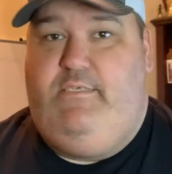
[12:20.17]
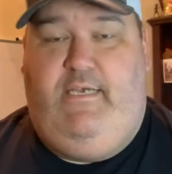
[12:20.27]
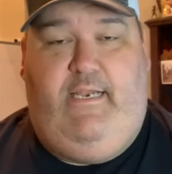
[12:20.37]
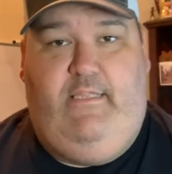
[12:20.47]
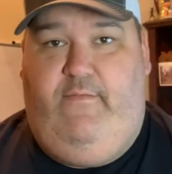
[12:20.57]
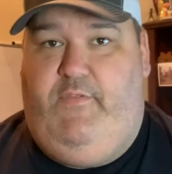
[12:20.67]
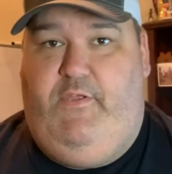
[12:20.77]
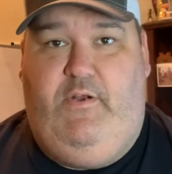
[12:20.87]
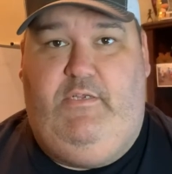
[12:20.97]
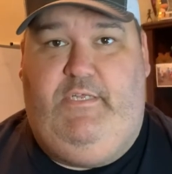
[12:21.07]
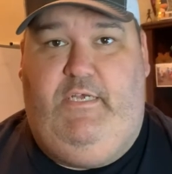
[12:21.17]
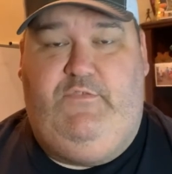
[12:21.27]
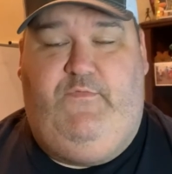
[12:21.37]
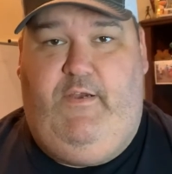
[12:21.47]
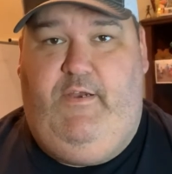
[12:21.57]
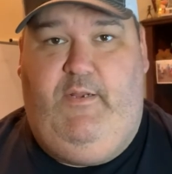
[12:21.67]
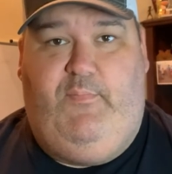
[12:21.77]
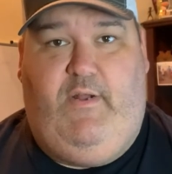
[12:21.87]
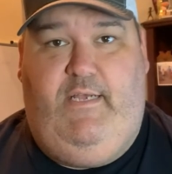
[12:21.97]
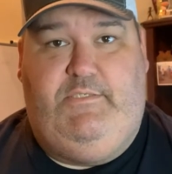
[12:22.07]
Gotta love the yard sales. Very good
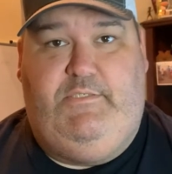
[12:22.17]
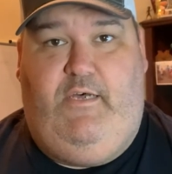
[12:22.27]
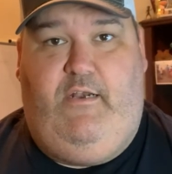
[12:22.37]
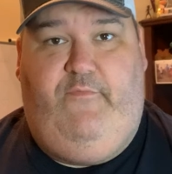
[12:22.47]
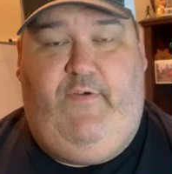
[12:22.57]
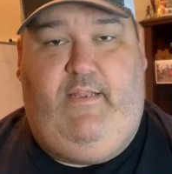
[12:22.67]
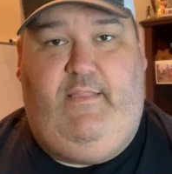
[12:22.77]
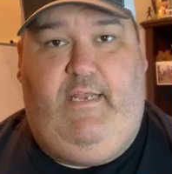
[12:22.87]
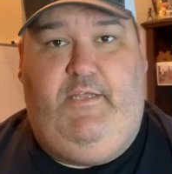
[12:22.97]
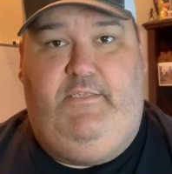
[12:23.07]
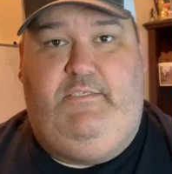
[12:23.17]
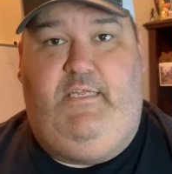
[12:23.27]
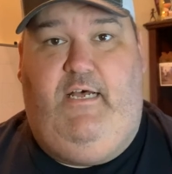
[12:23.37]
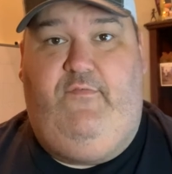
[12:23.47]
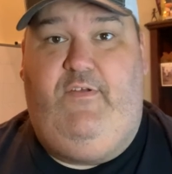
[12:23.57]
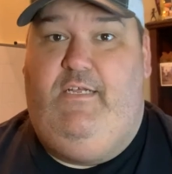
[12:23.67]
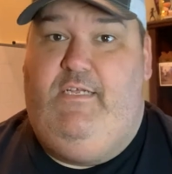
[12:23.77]
prices on them. Found a lot of good stuff.